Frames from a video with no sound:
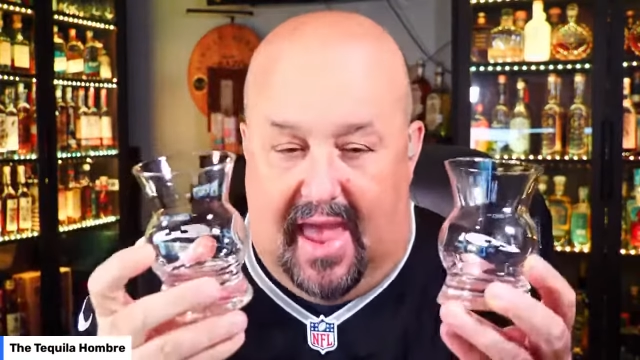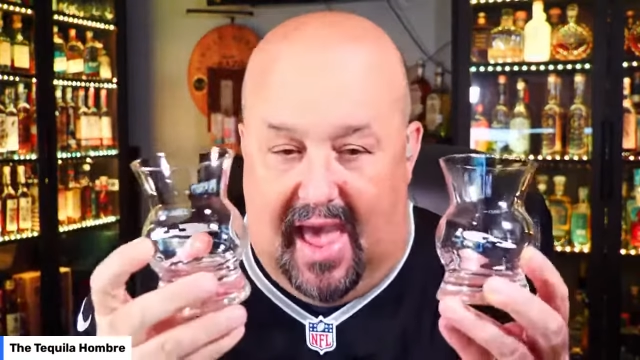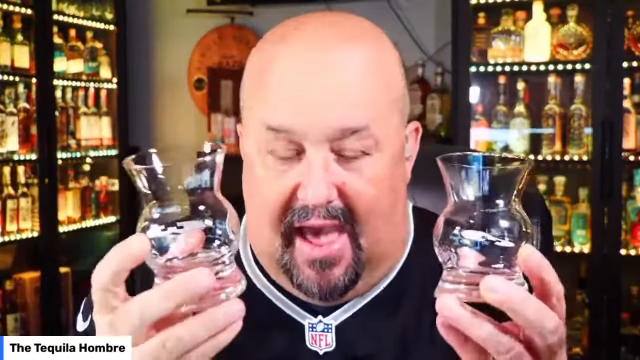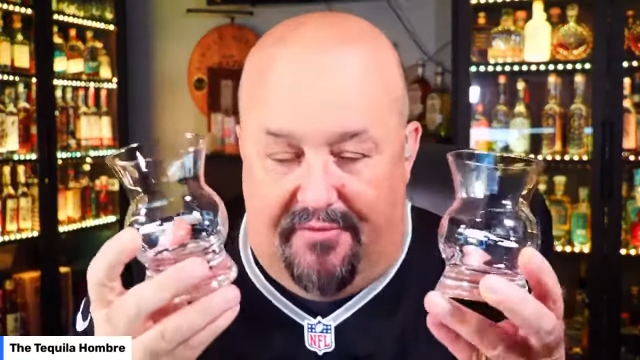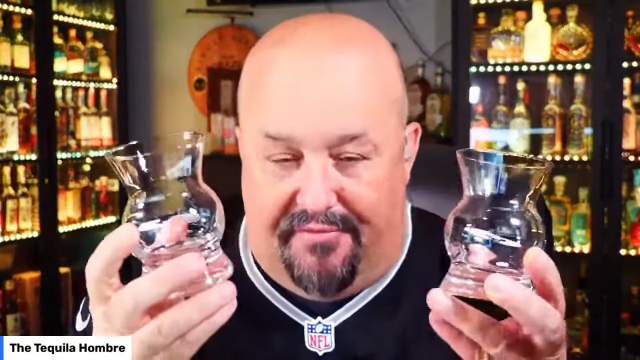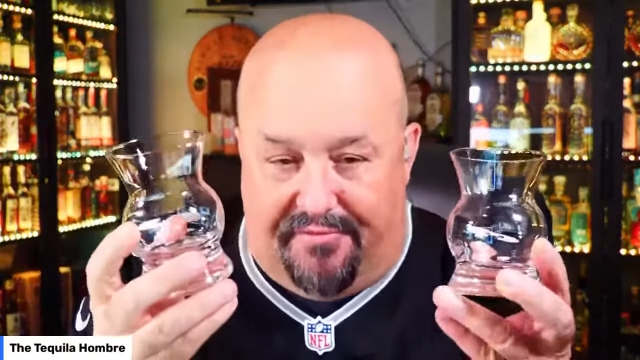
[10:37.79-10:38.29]

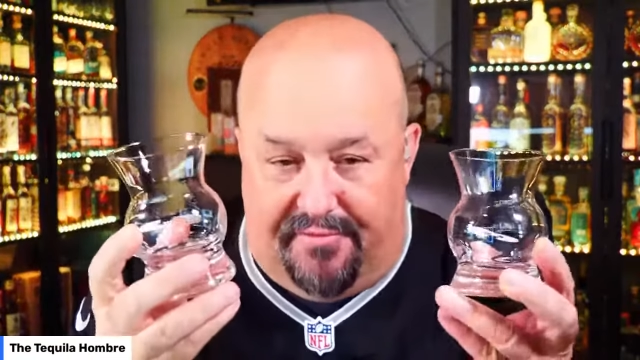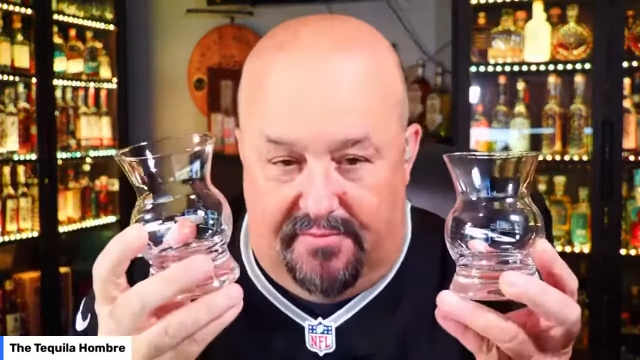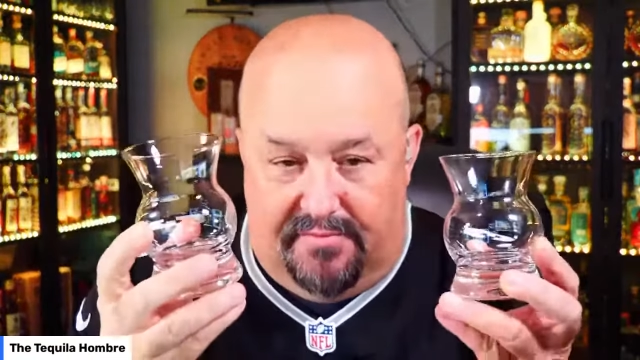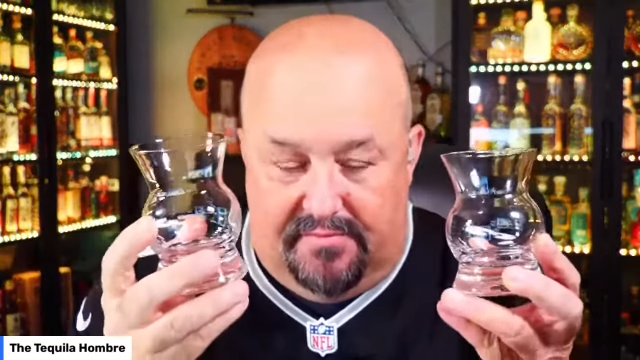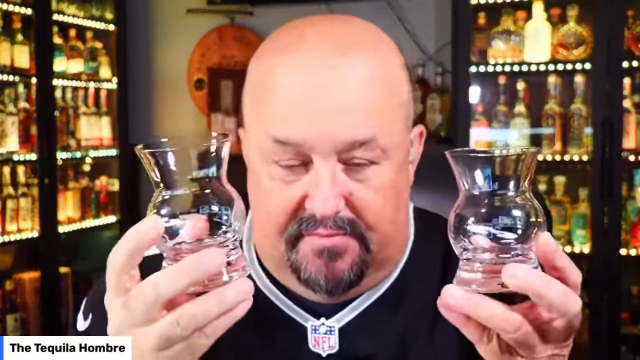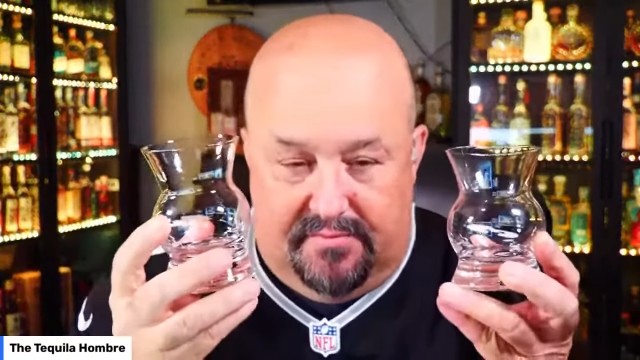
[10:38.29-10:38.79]
have
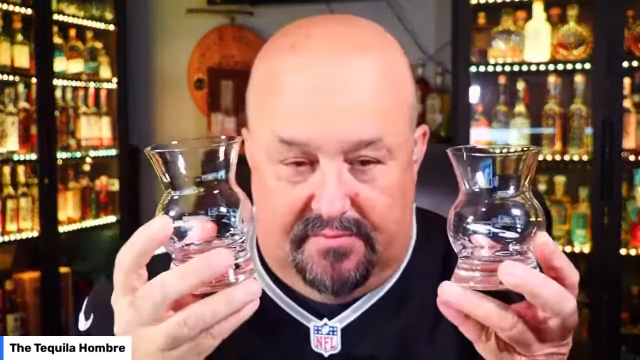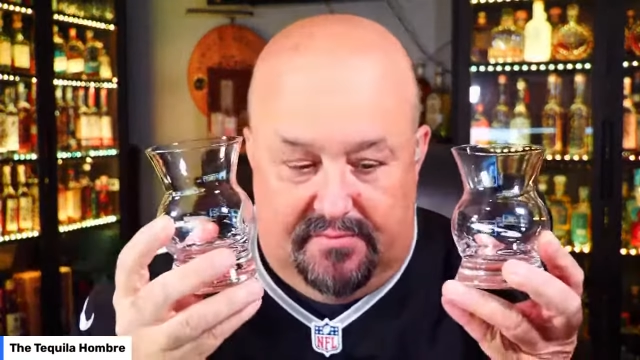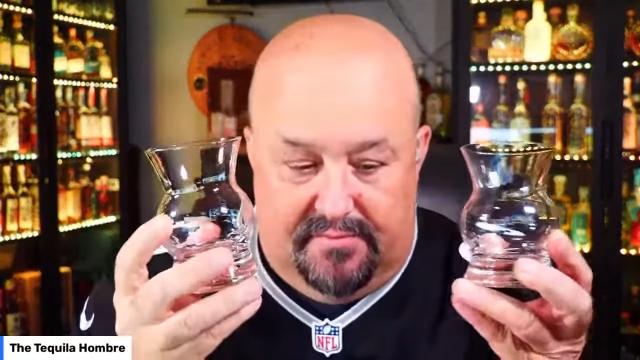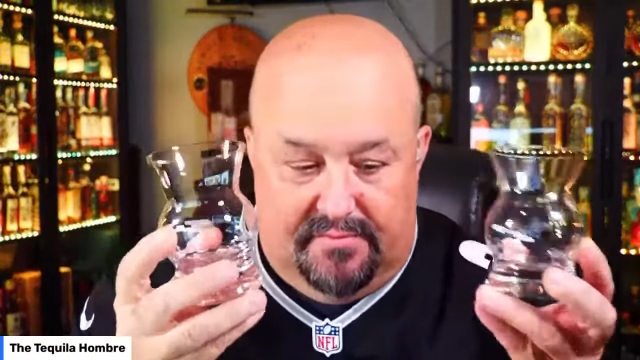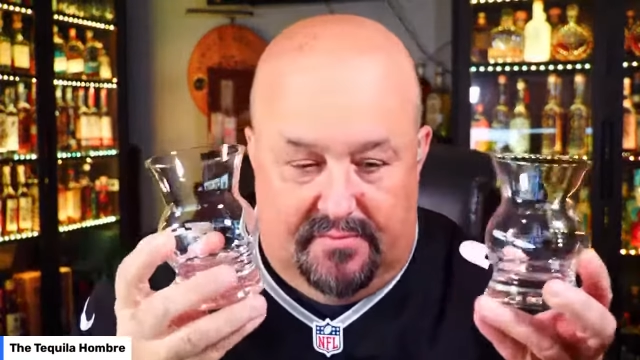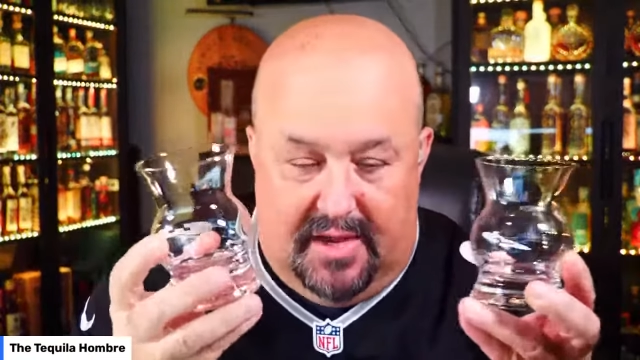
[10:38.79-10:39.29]

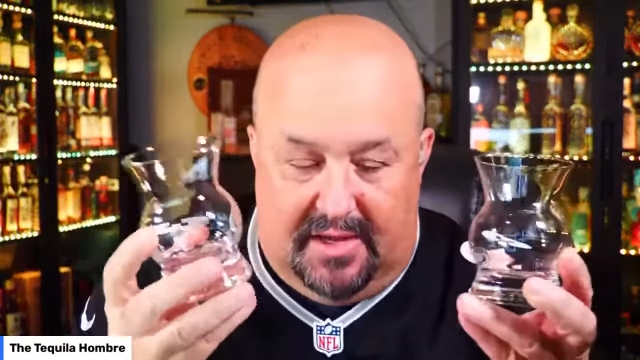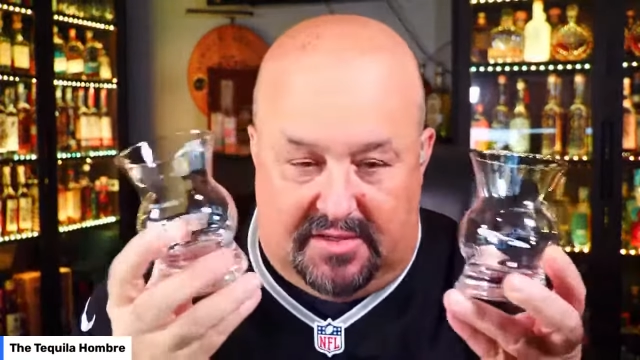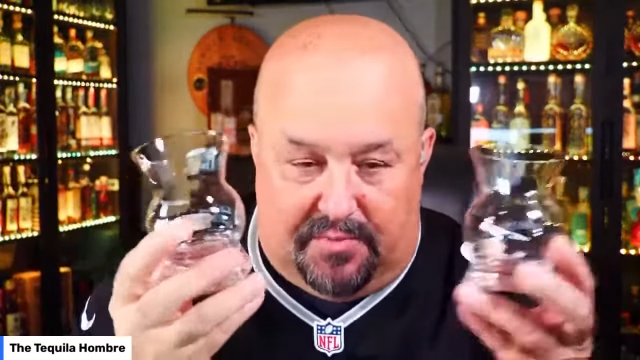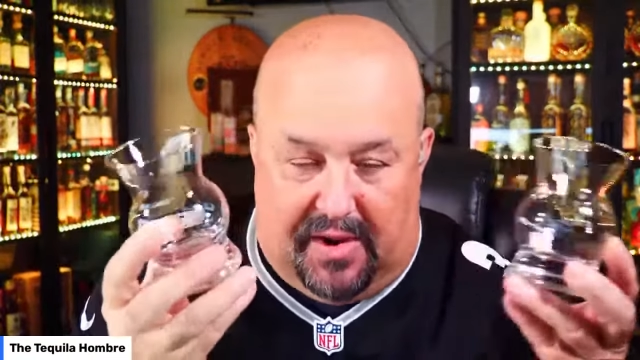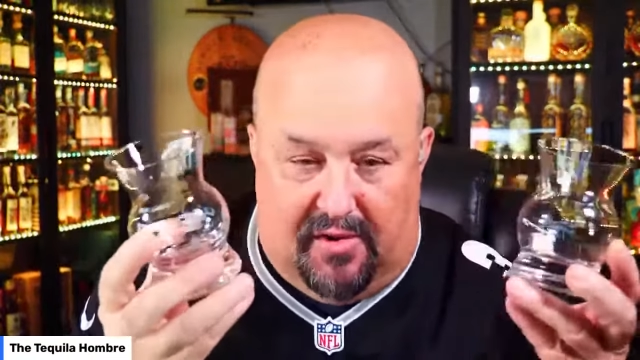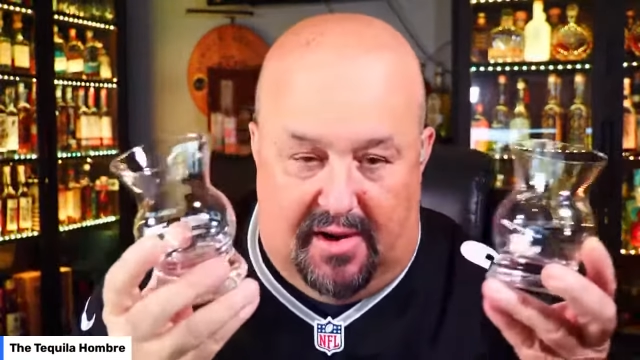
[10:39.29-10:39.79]
a
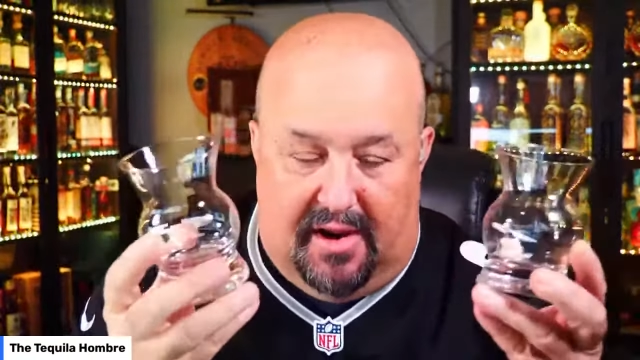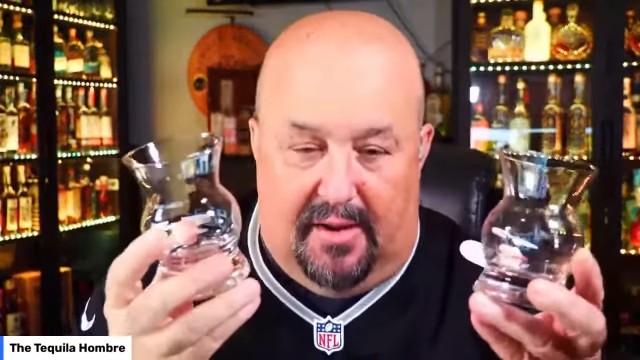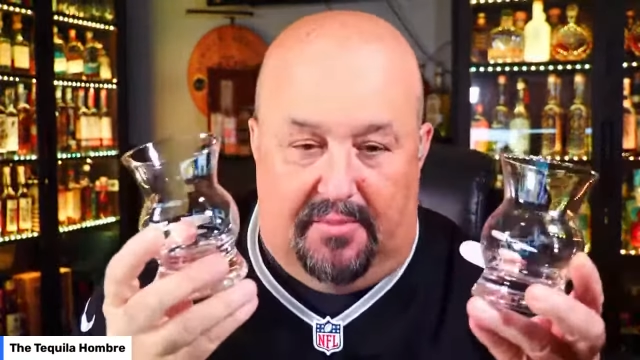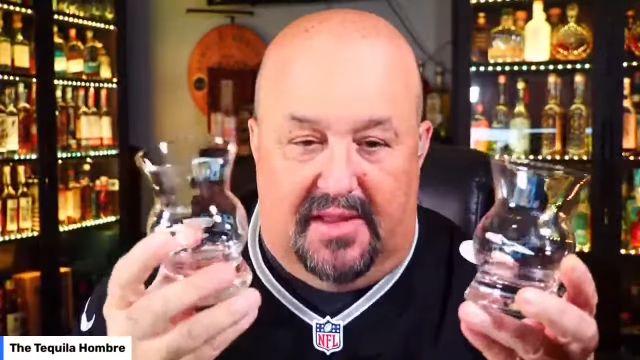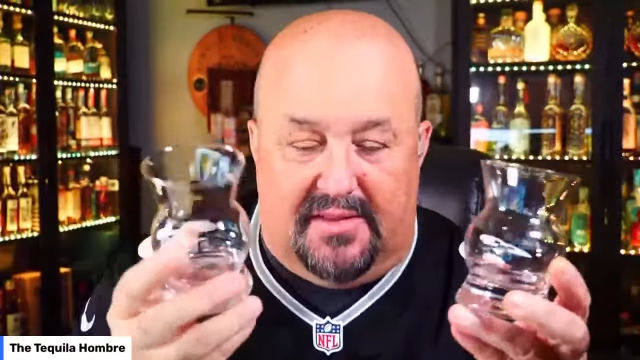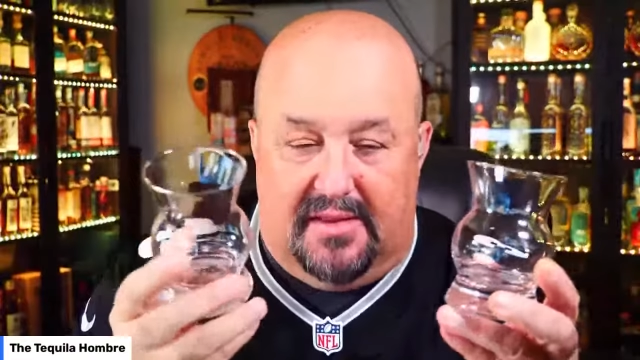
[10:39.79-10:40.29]
spirit in
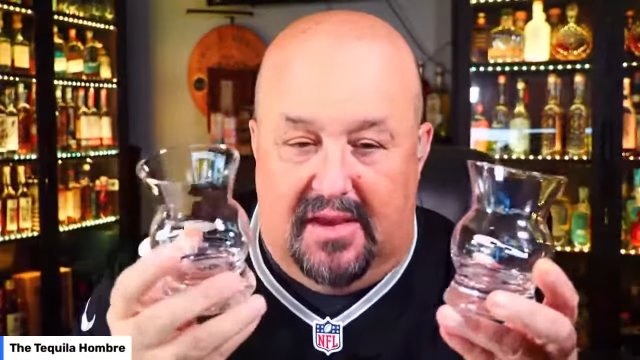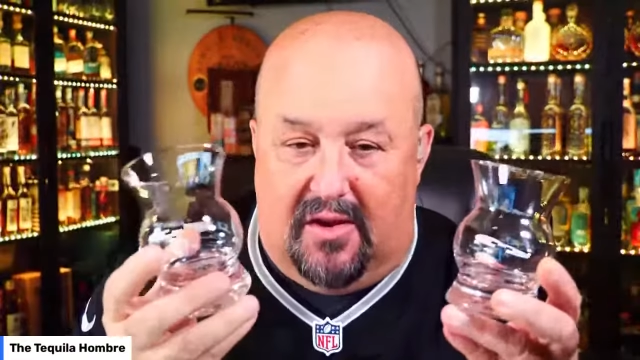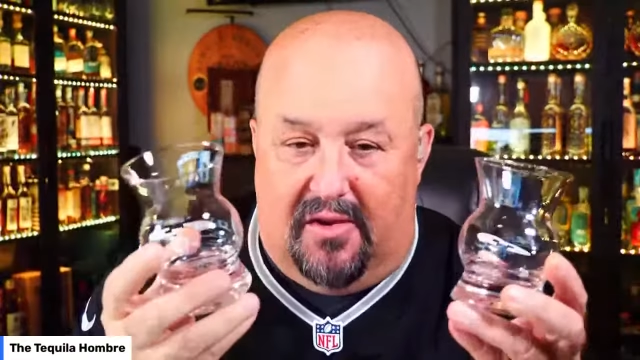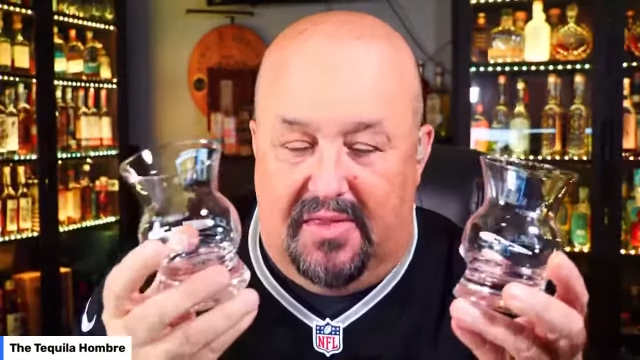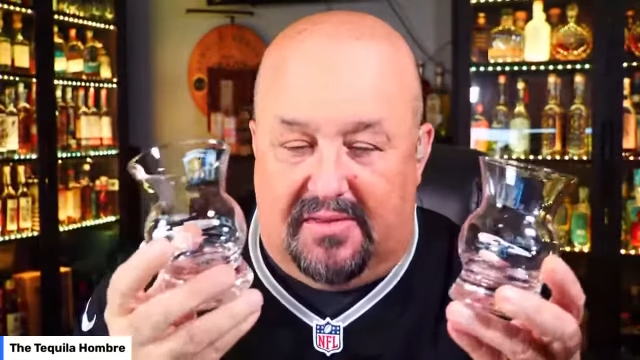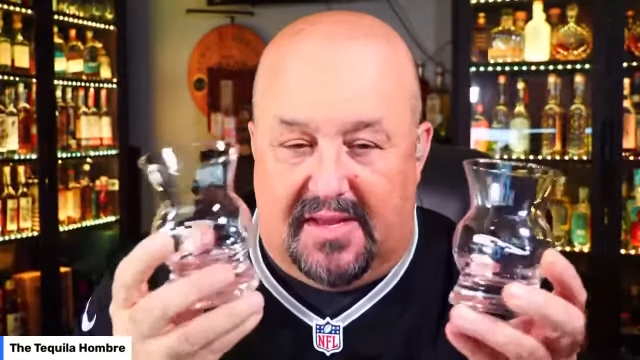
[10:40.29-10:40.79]
them.